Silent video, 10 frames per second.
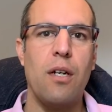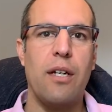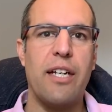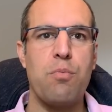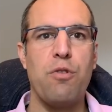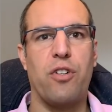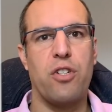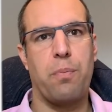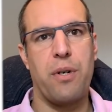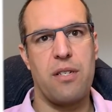Let's move
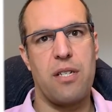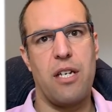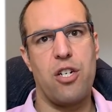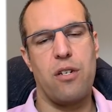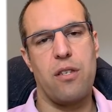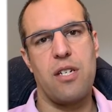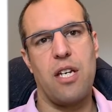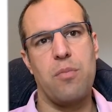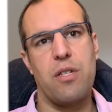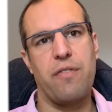on to presentation of the
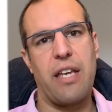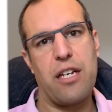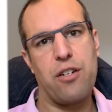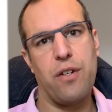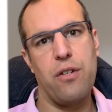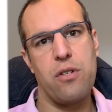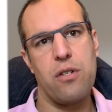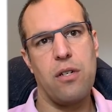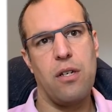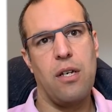statement of cash
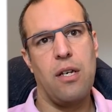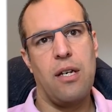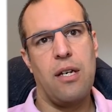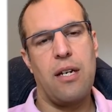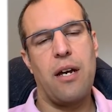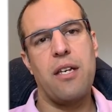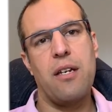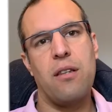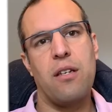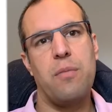flows. Now
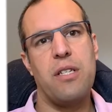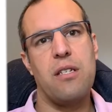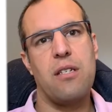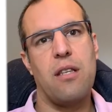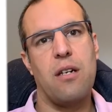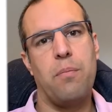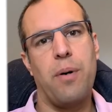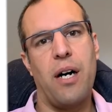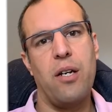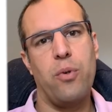here the committee said that a
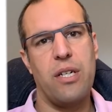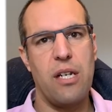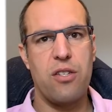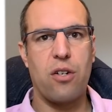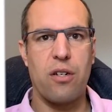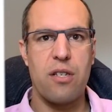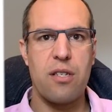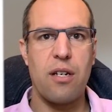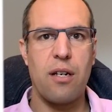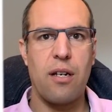buyer would need to
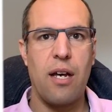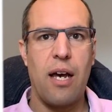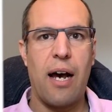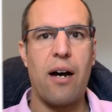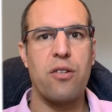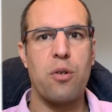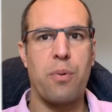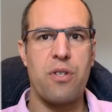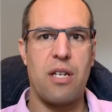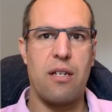consider how to
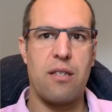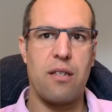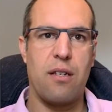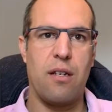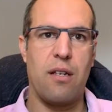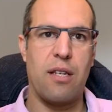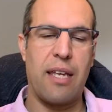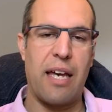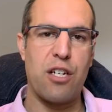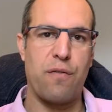present the
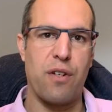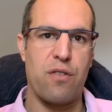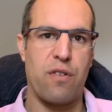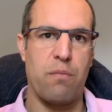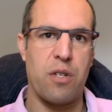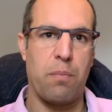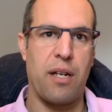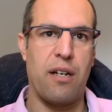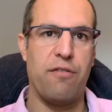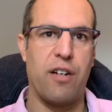cash flows from
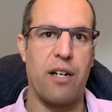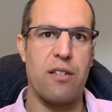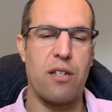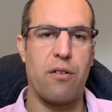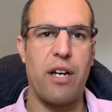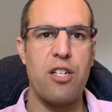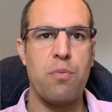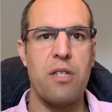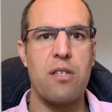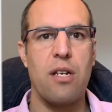supplier financing
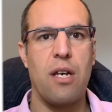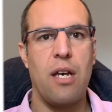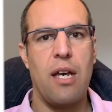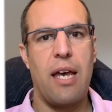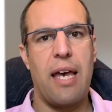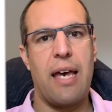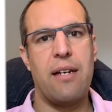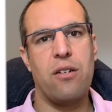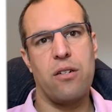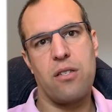arrangements,
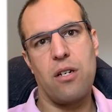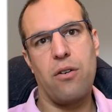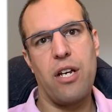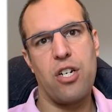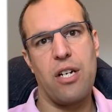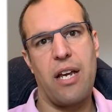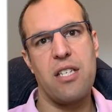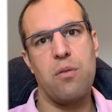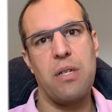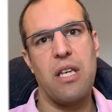and consideration
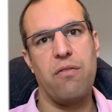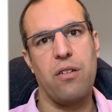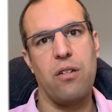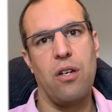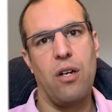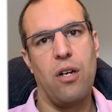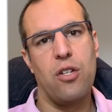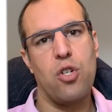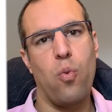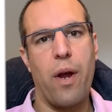has to be given
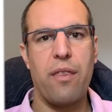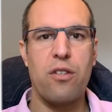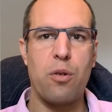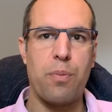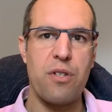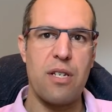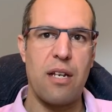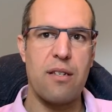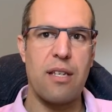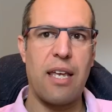to whether to
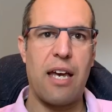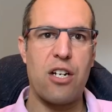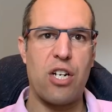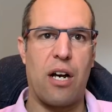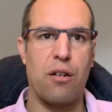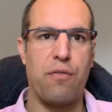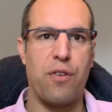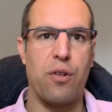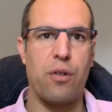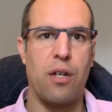present the cash
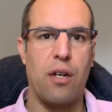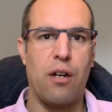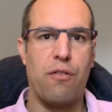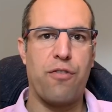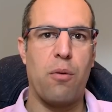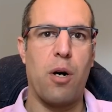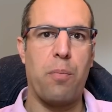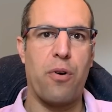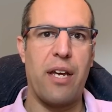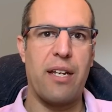outflow from
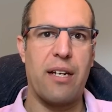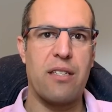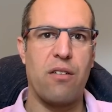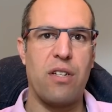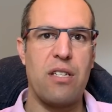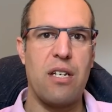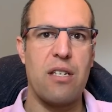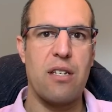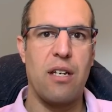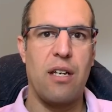operating
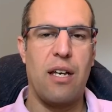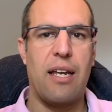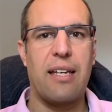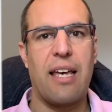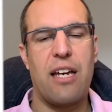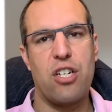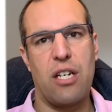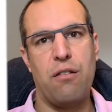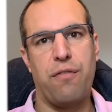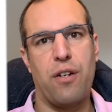activities and a cash
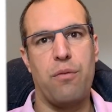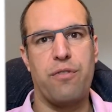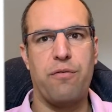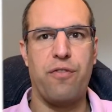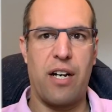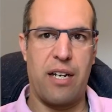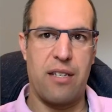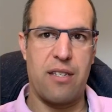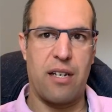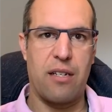inflow from
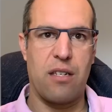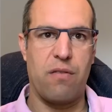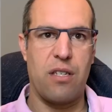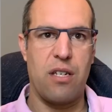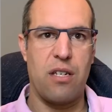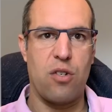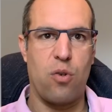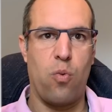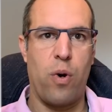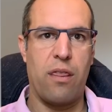financing activities
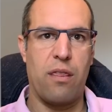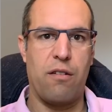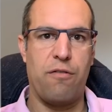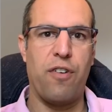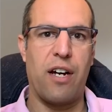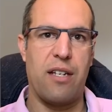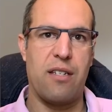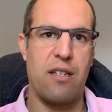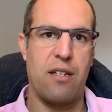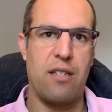when the
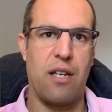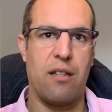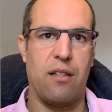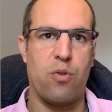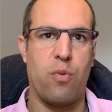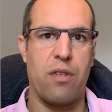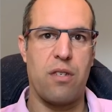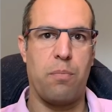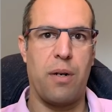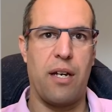financier settles with the
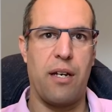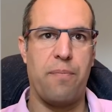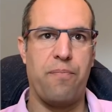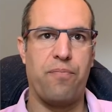supplier.